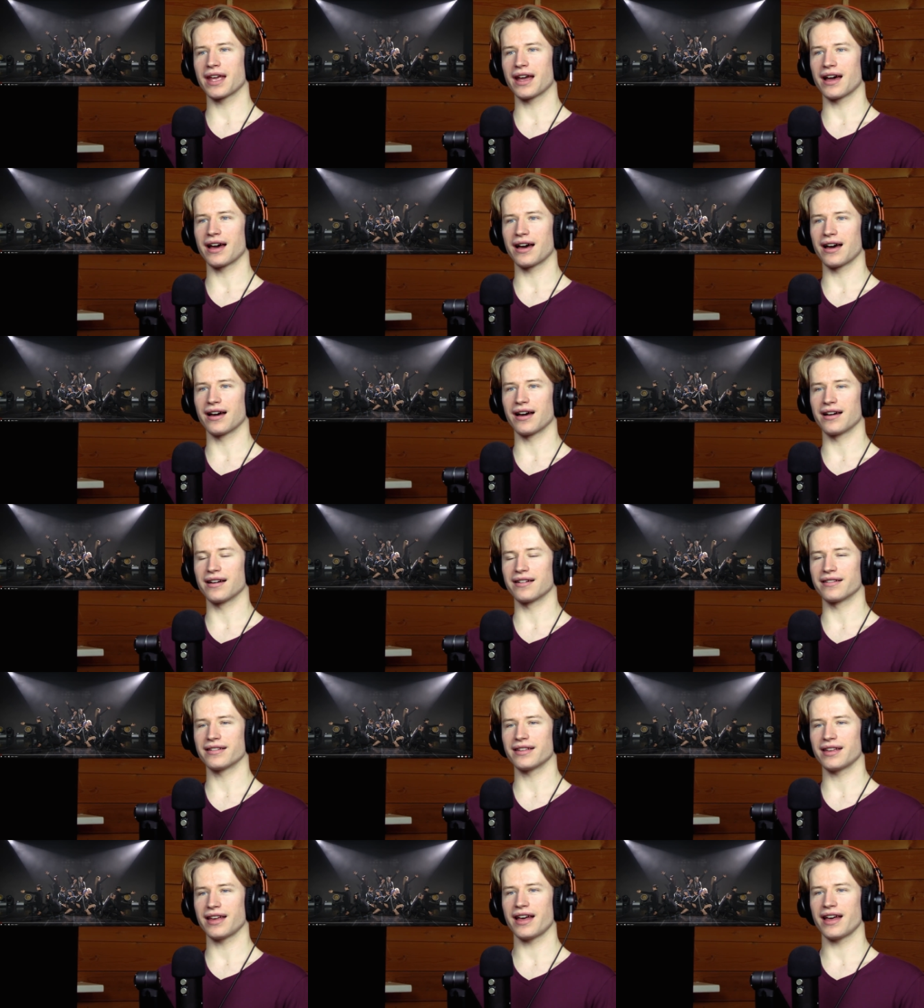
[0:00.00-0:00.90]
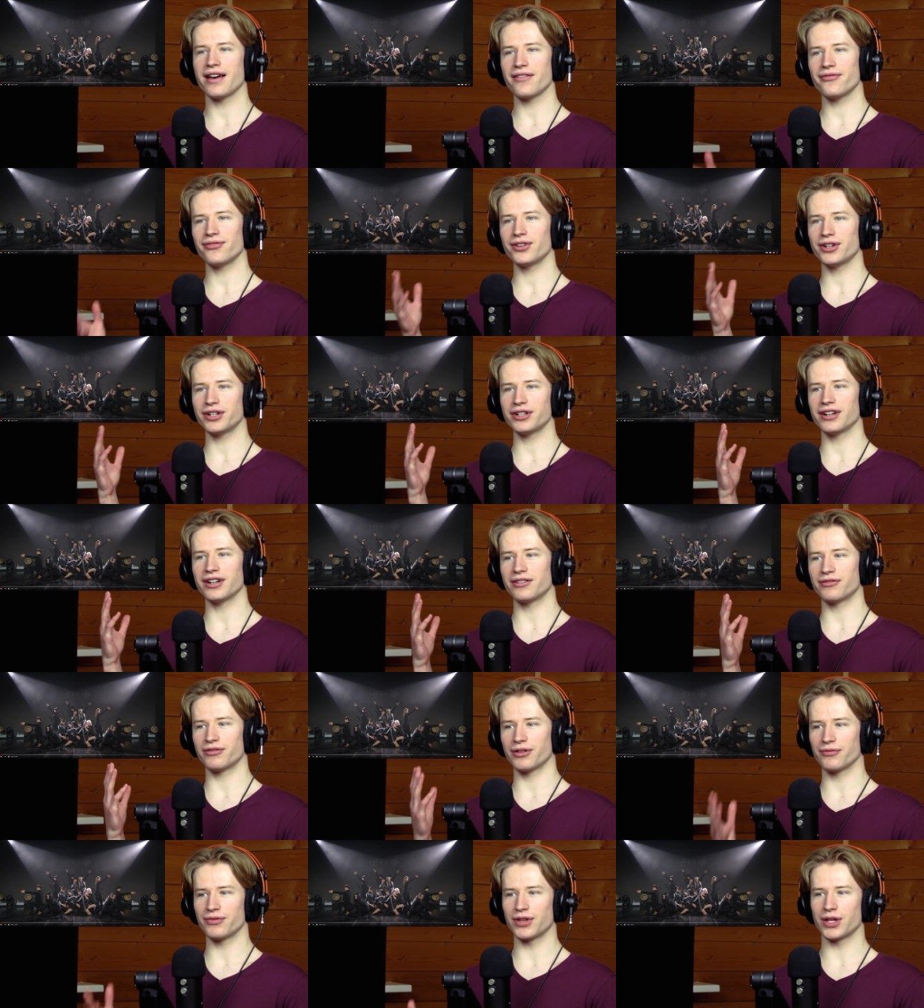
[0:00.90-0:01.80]
Uh, after
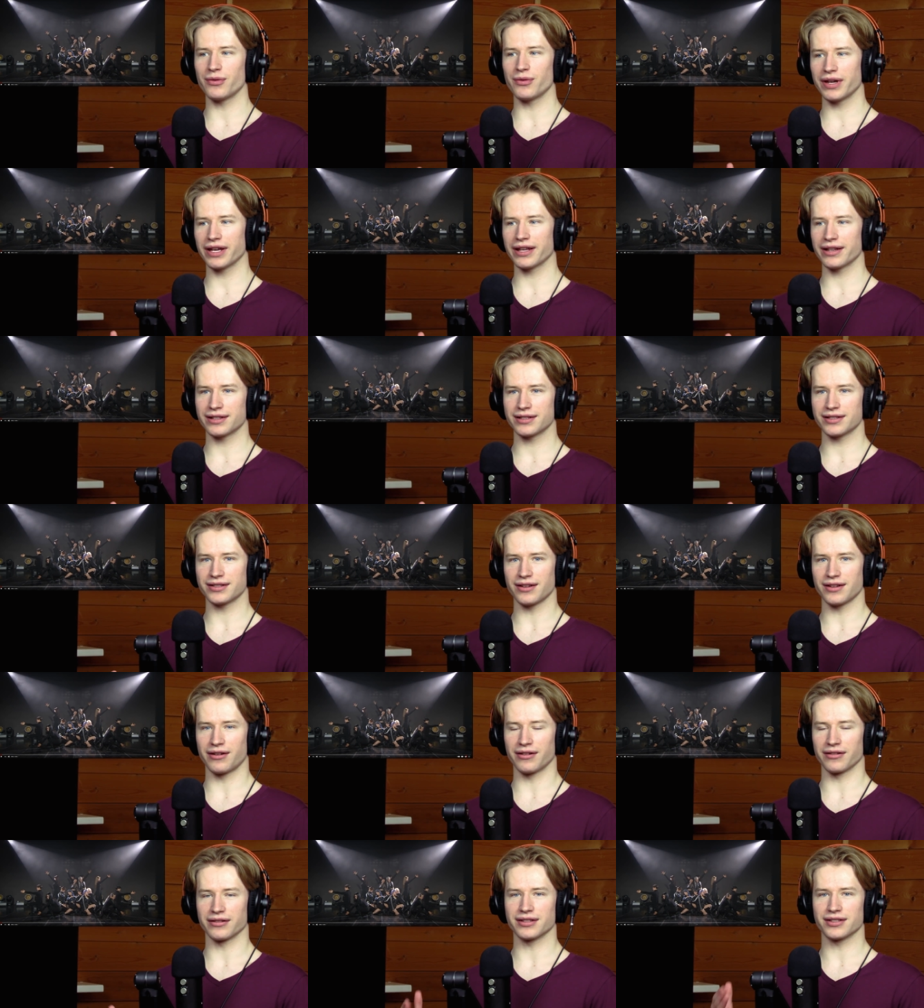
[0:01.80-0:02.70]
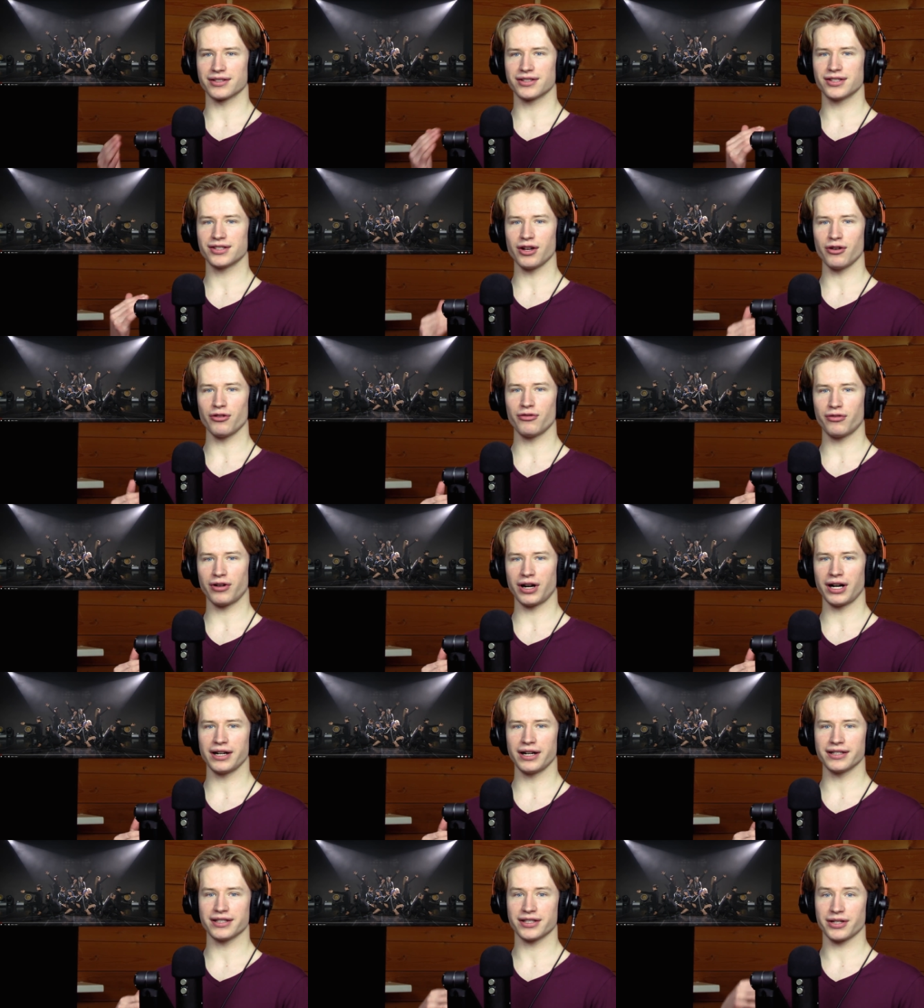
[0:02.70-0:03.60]
reviewing the song, so
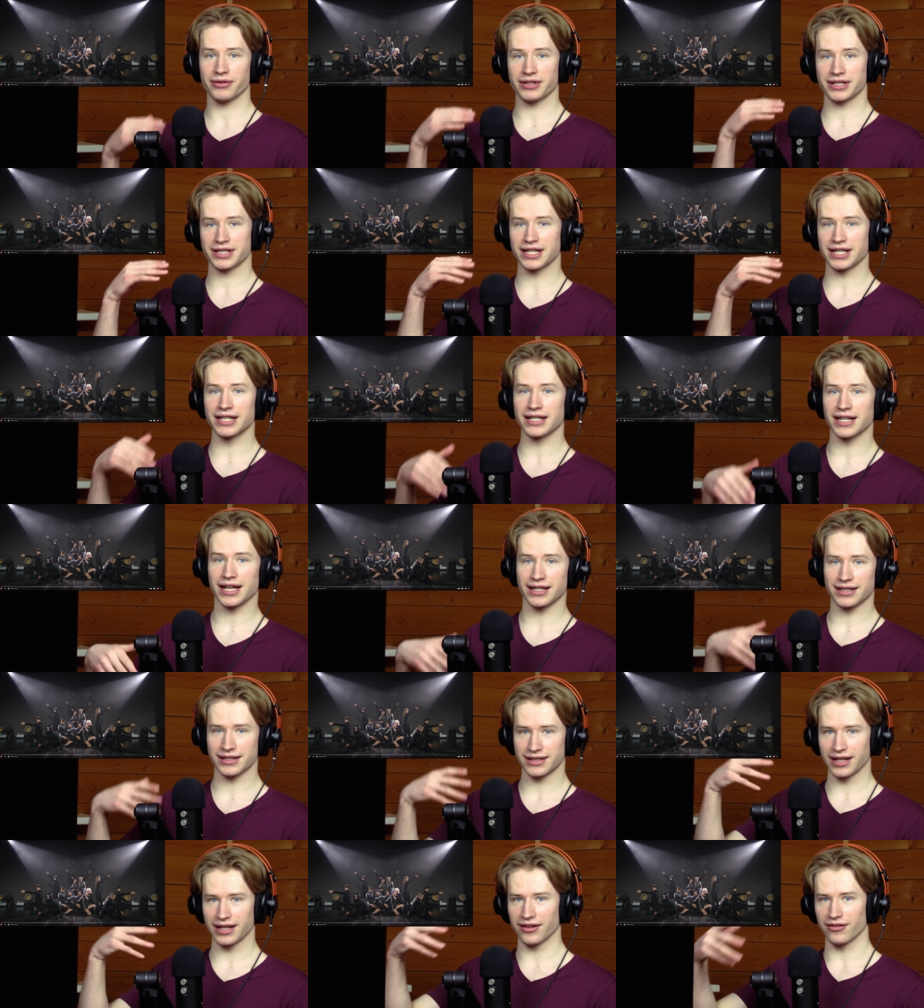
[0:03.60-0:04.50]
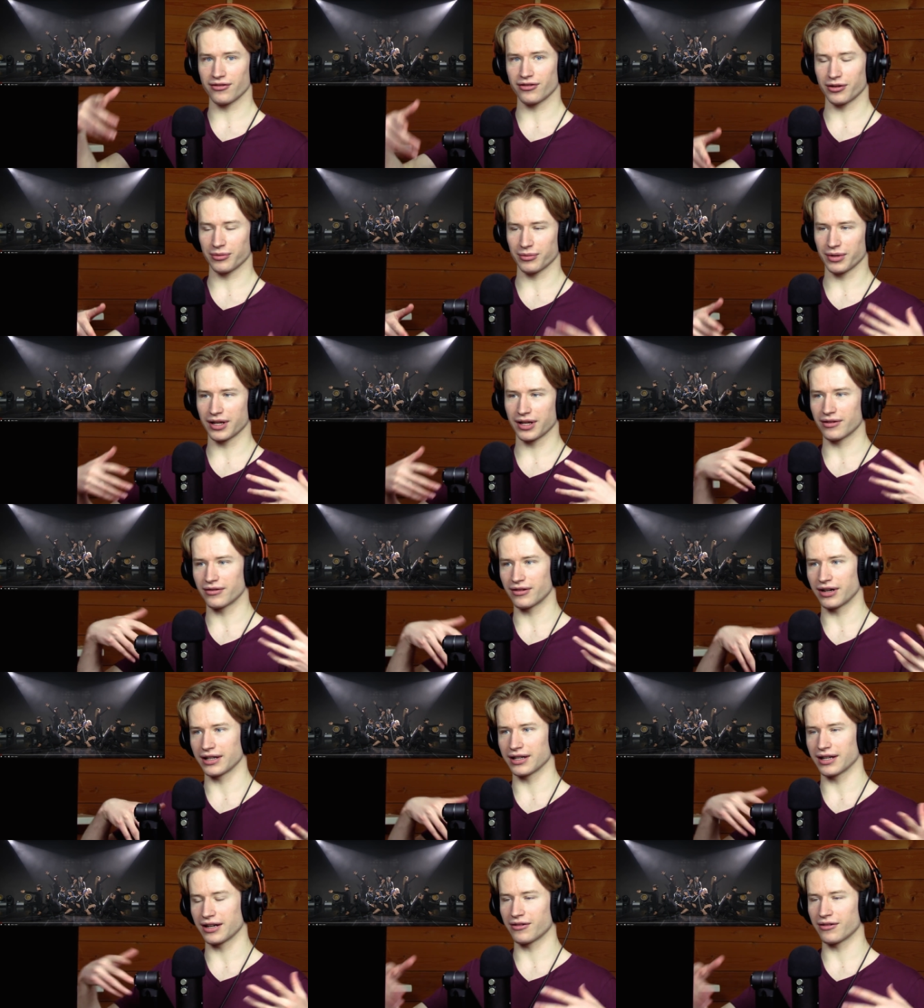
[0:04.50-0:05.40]
far, so it's the next day for me
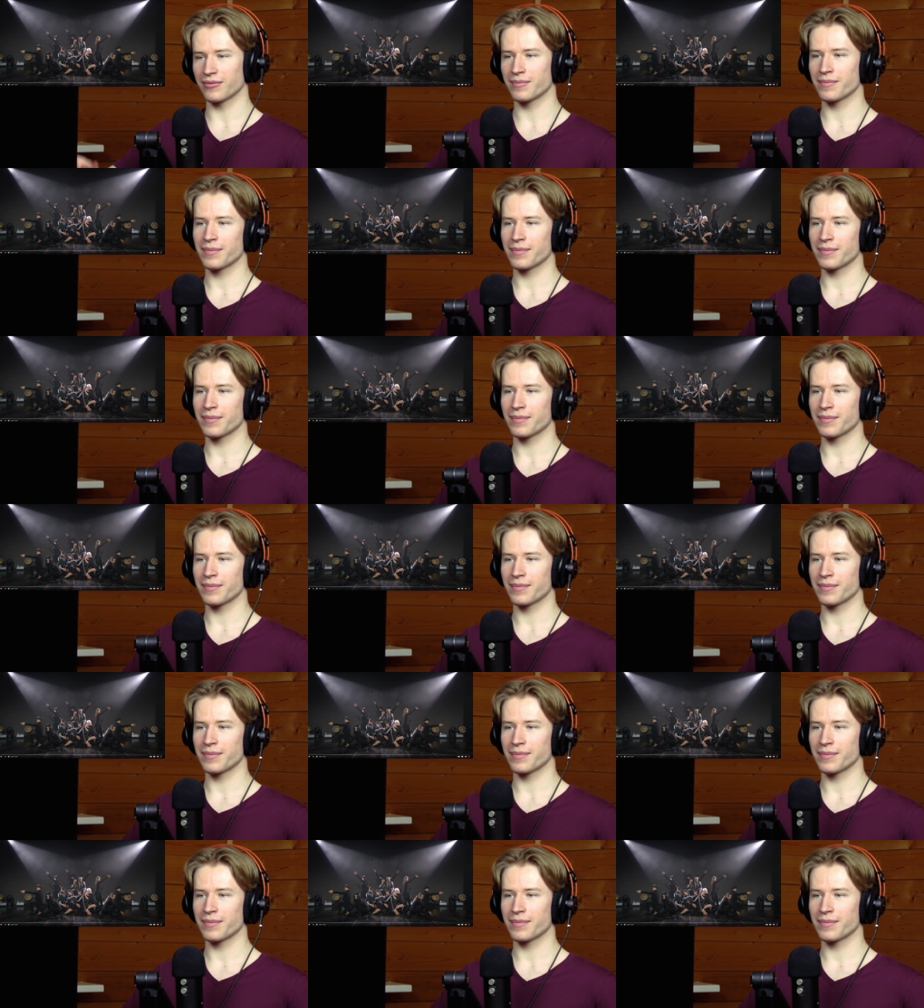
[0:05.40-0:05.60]
right now.